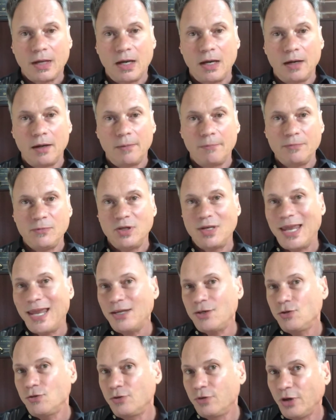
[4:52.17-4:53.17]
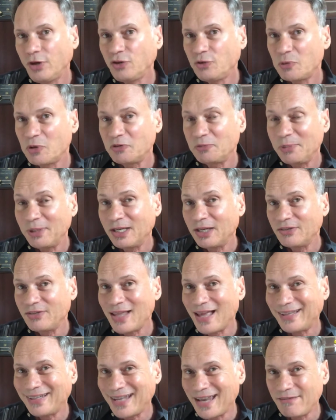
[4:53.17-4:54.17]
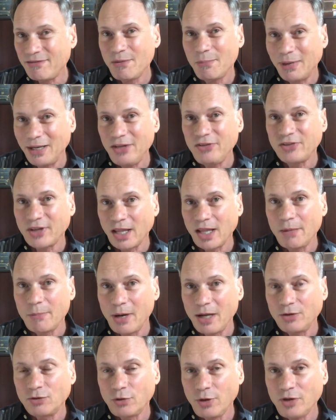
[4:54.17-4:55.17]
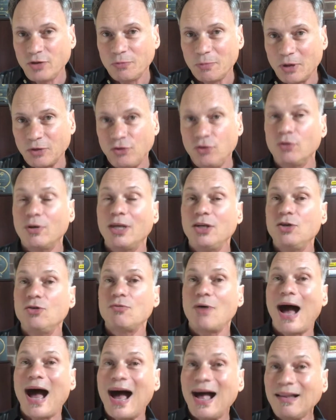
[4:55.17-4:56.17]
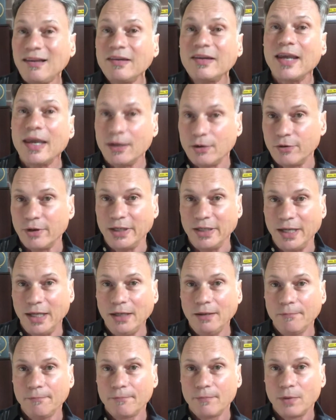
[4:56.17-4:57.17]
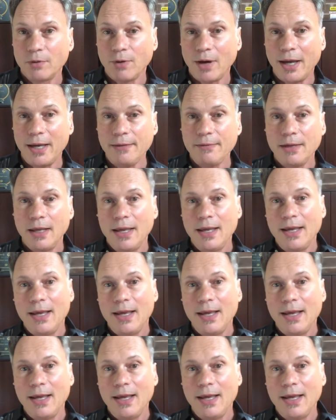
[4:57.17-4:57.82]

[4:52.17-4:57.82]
Uh, you can't do Christmas because not everybody celebrates Christmas. You can do holiday greeting, right?